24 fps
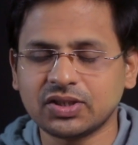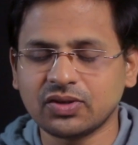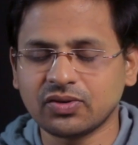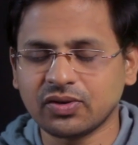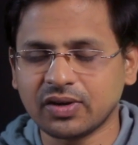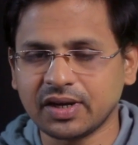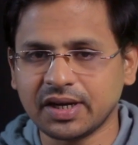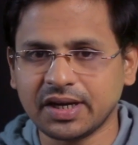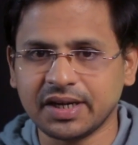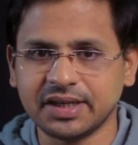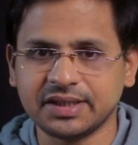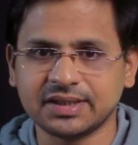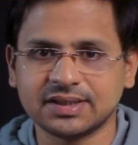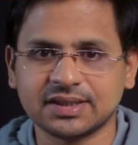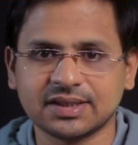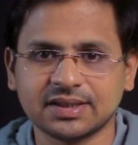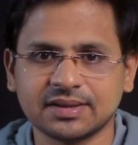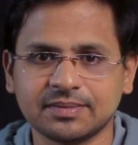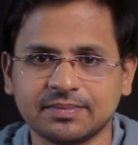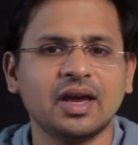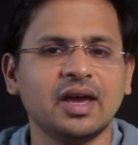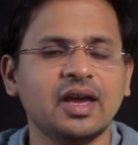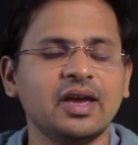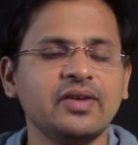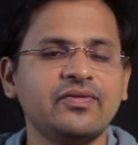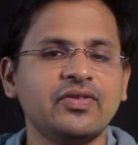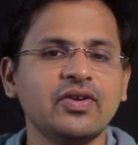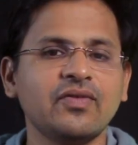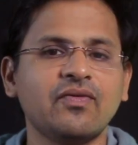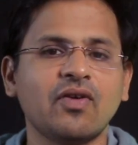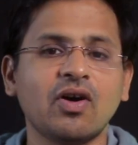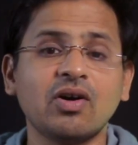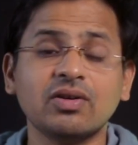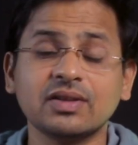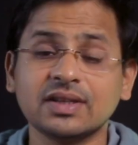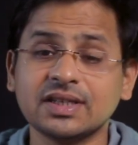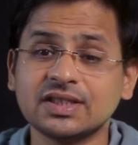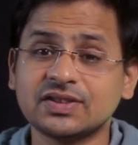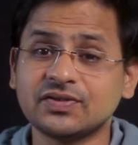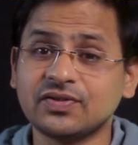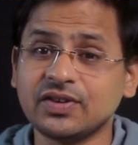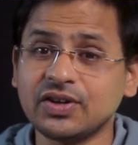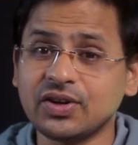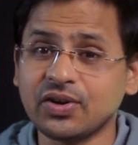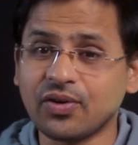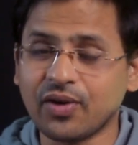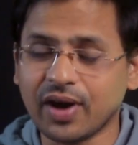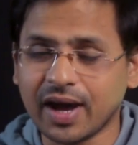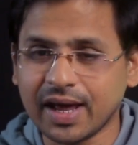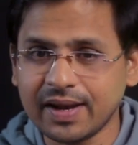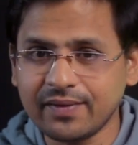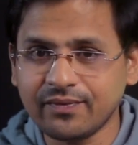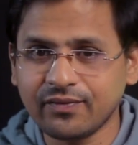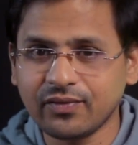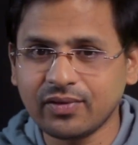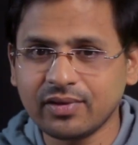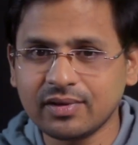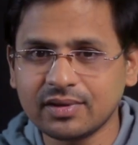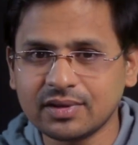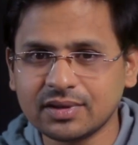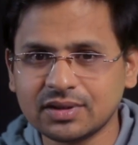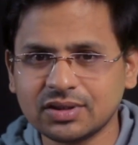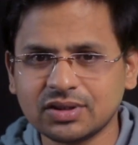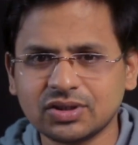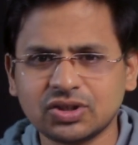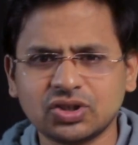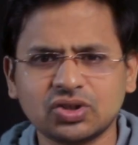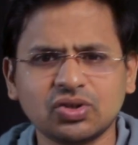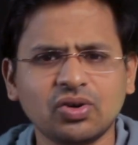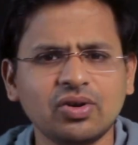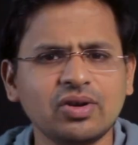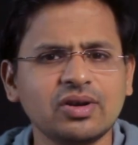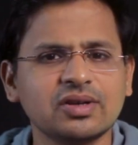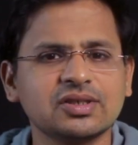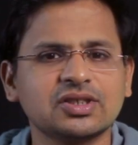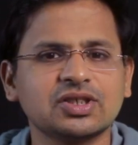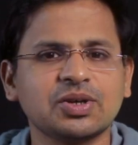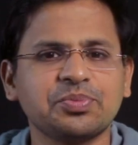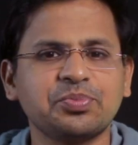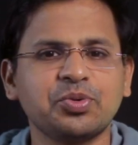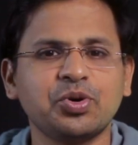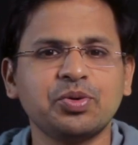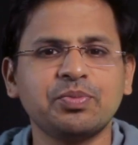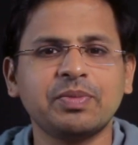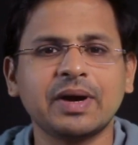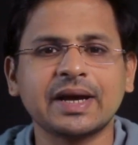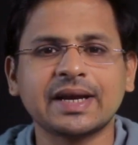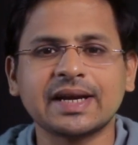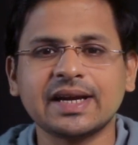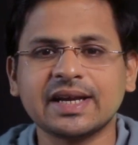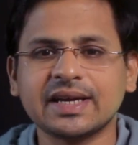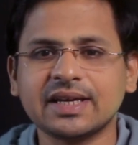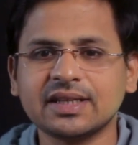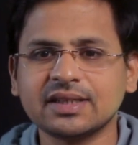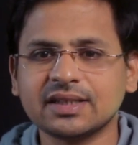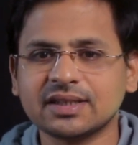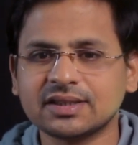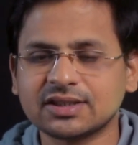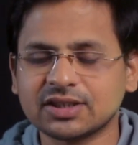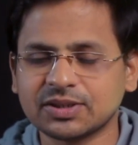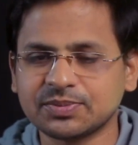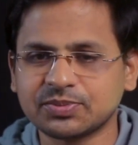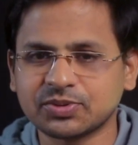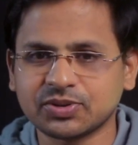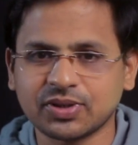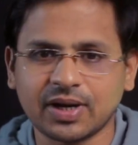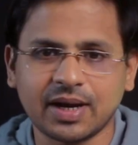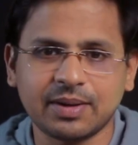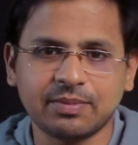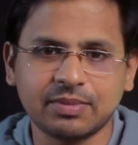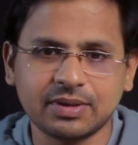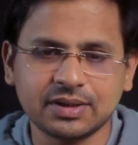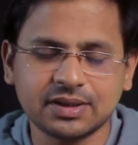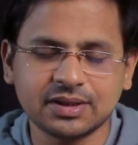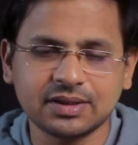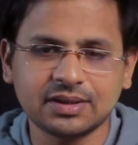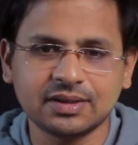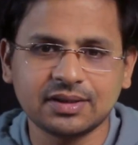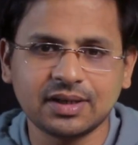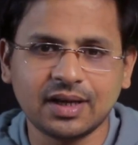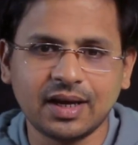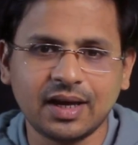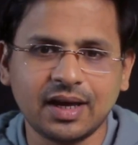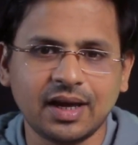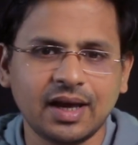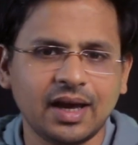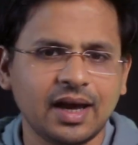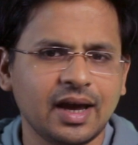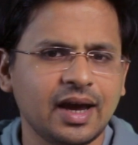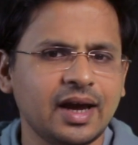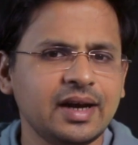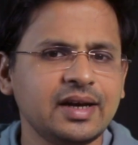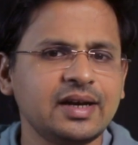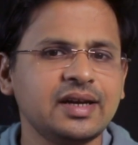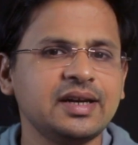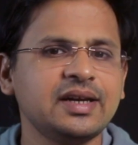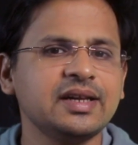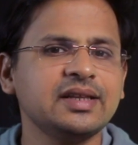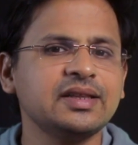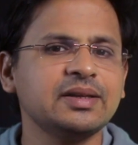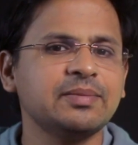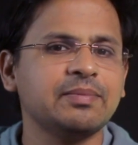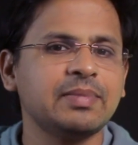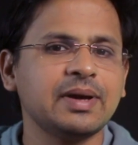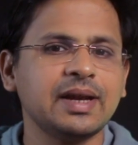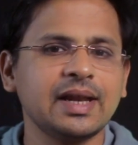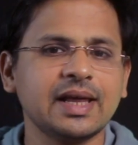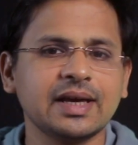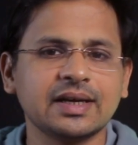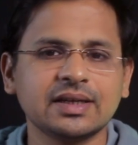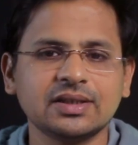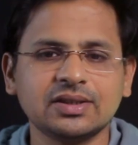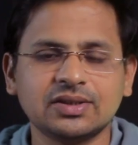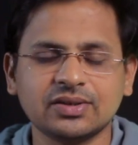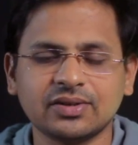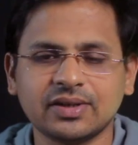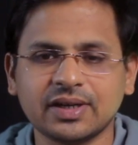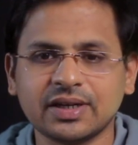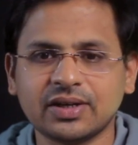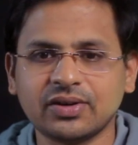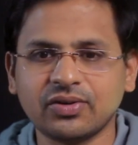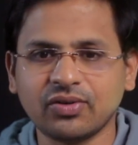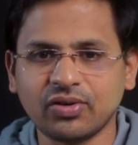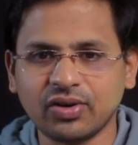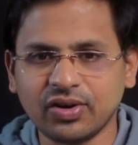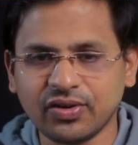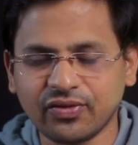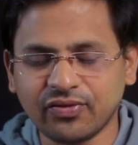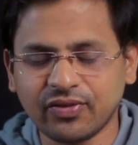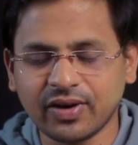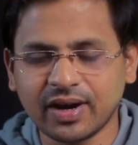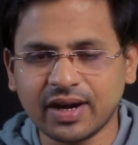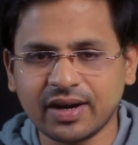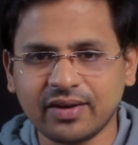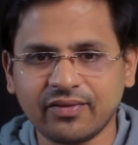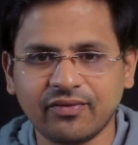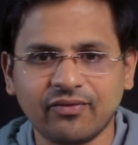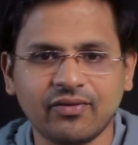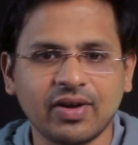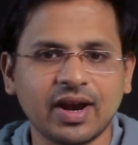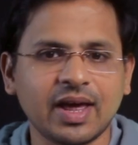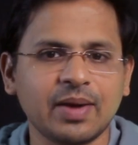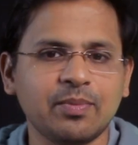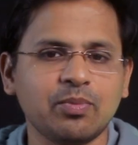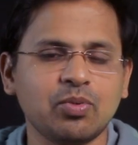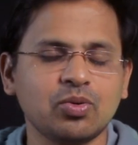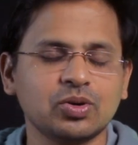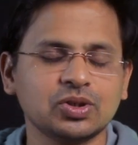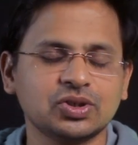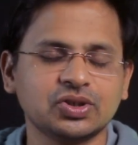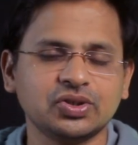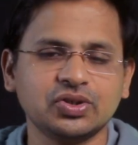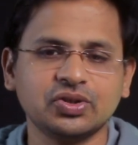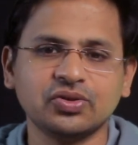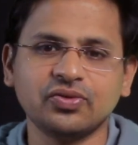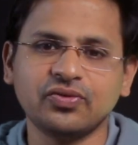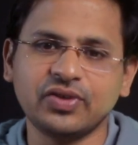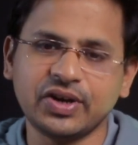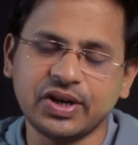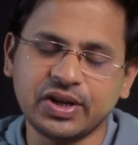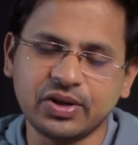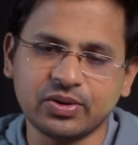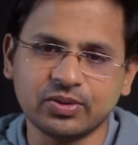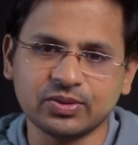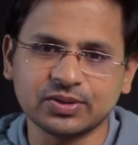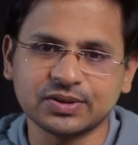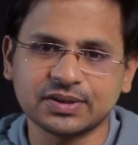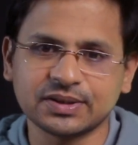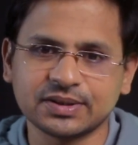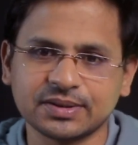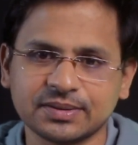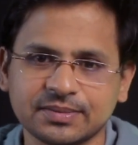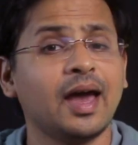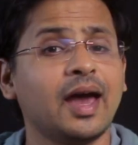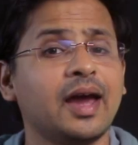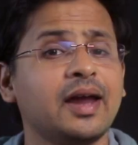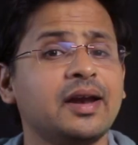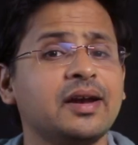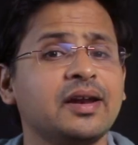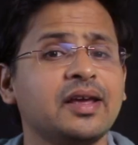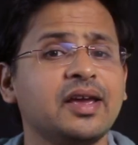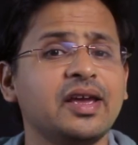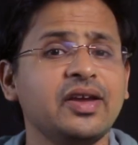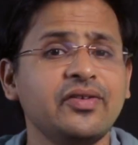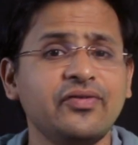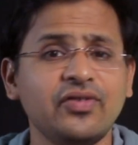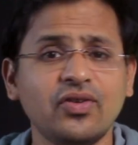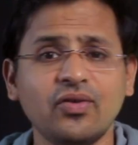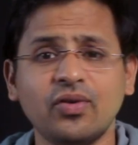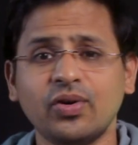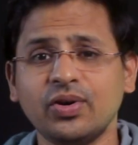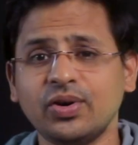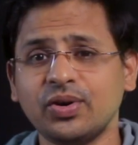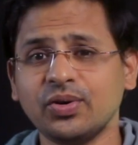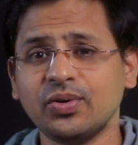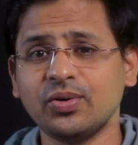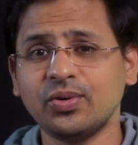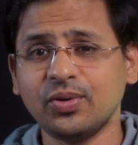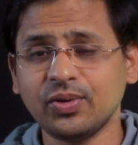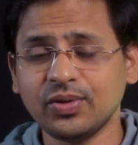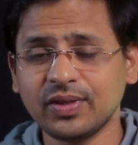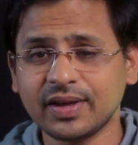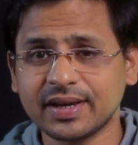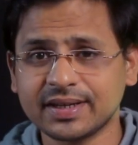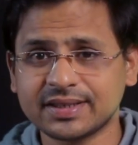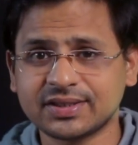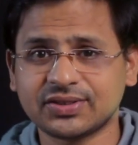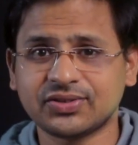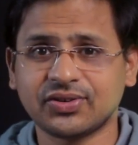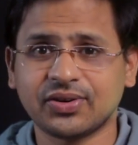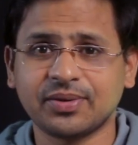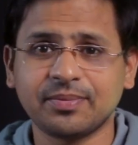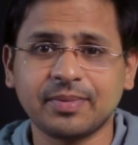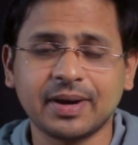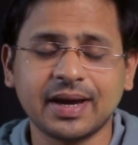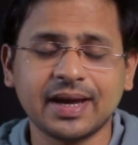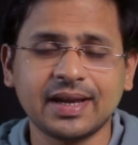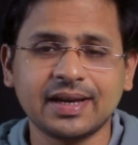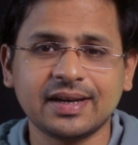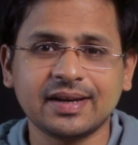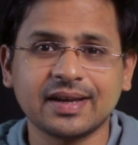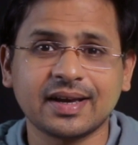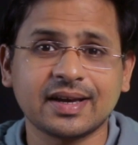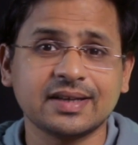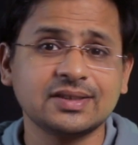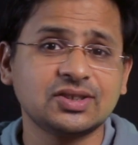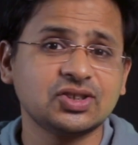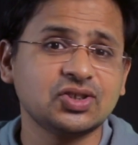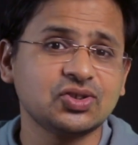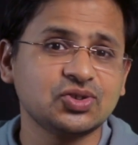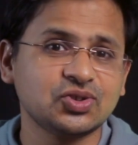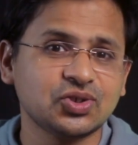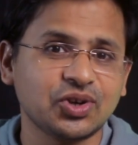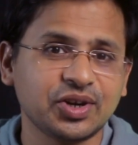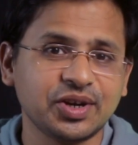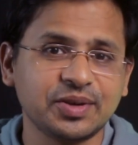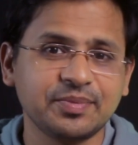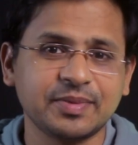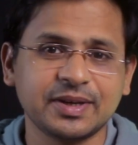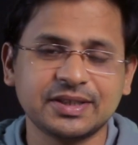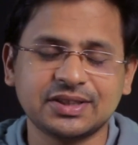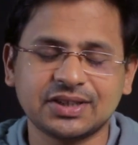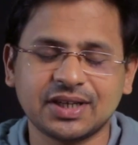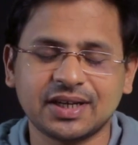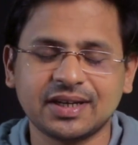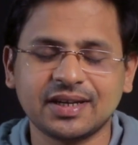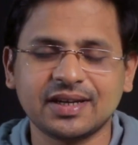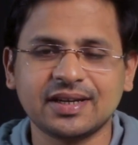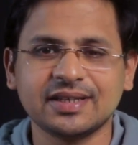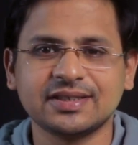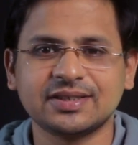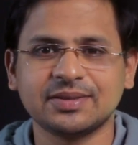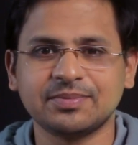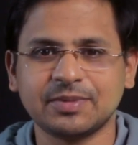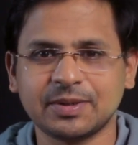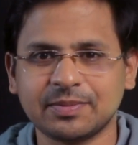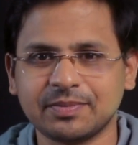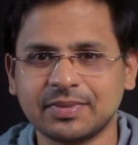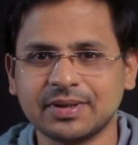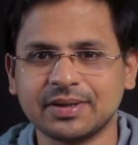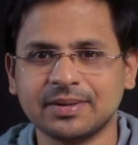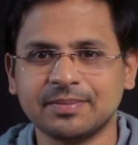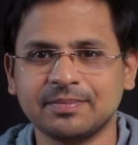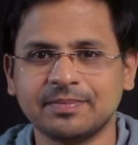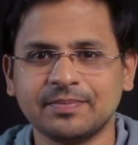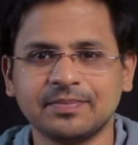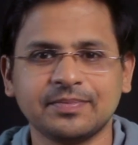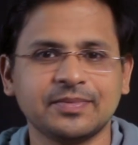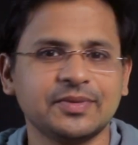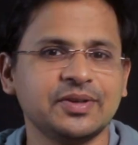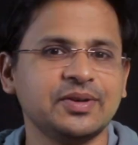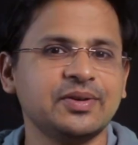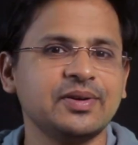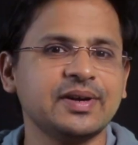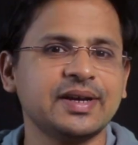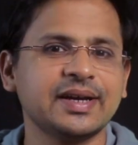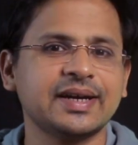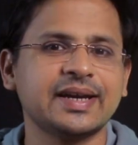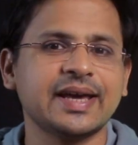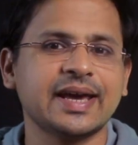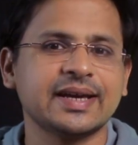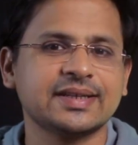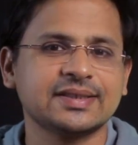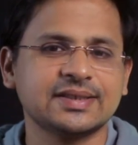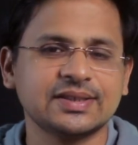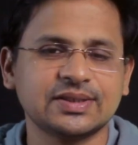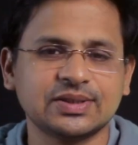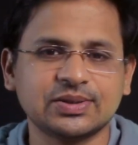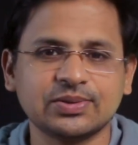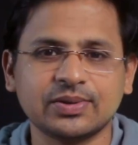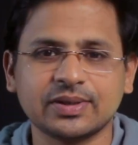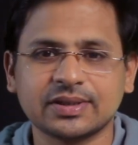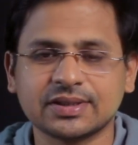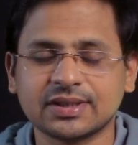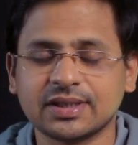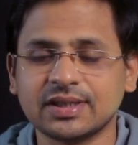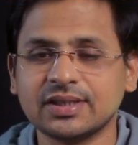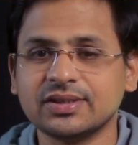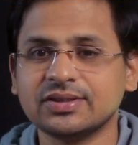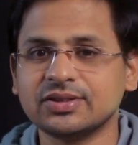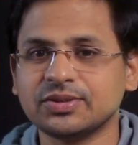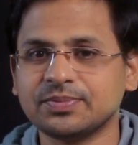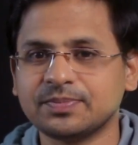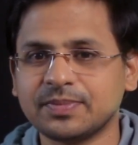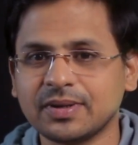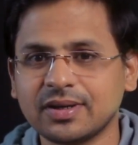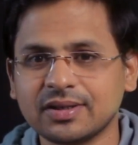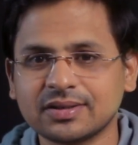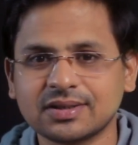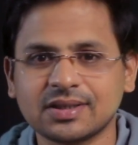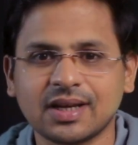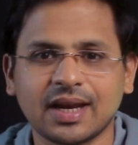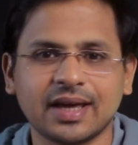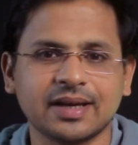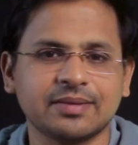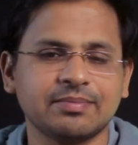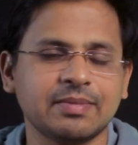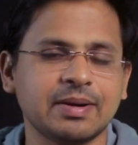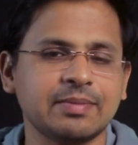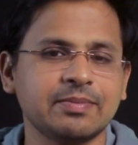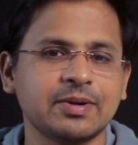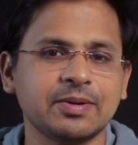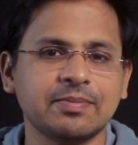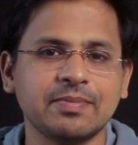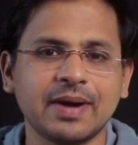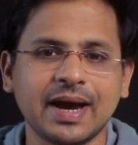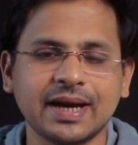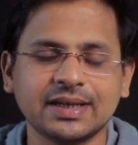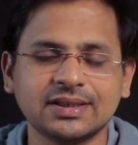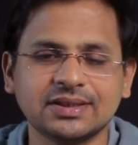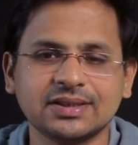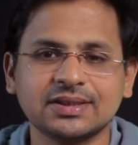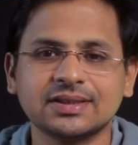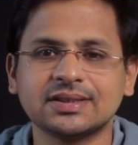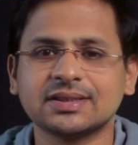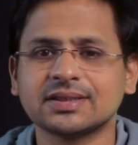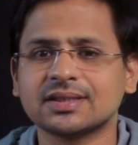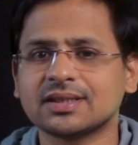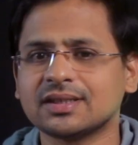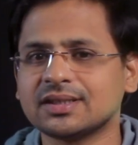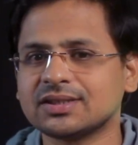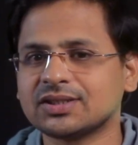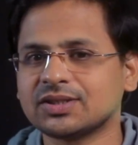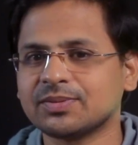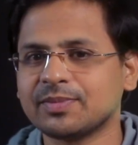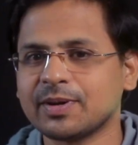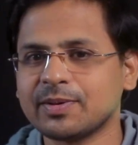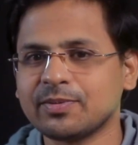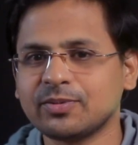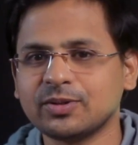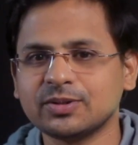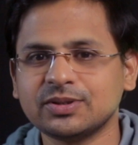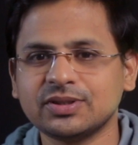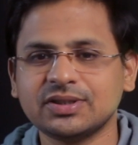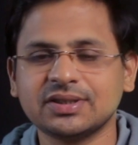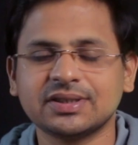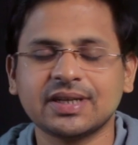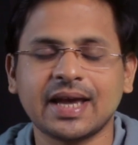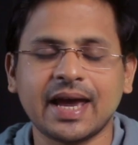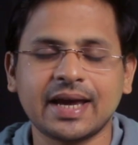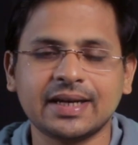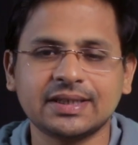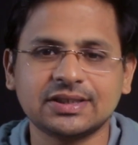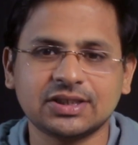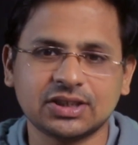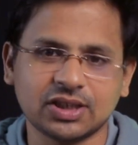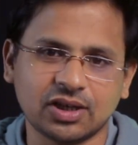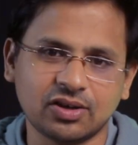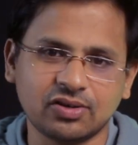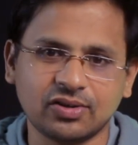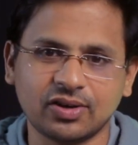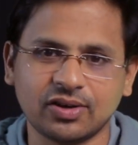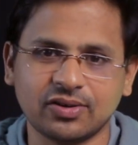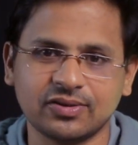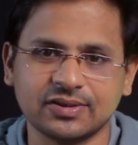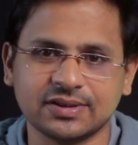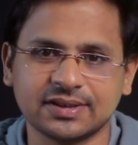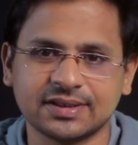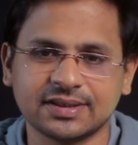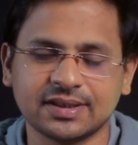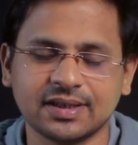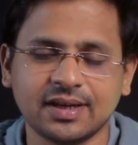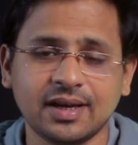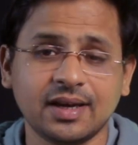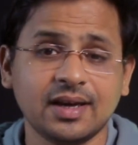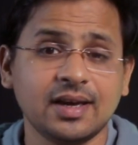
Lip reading: your needs. If you found this video helpful, show your support by clicking that subscribe button and hitting the bell icon to get notified when I post new videos. And if you want to go the extra mile, consider joining my channel as a member. You will get access to exclusive perks like member badges, custom emojis, and shoutouts.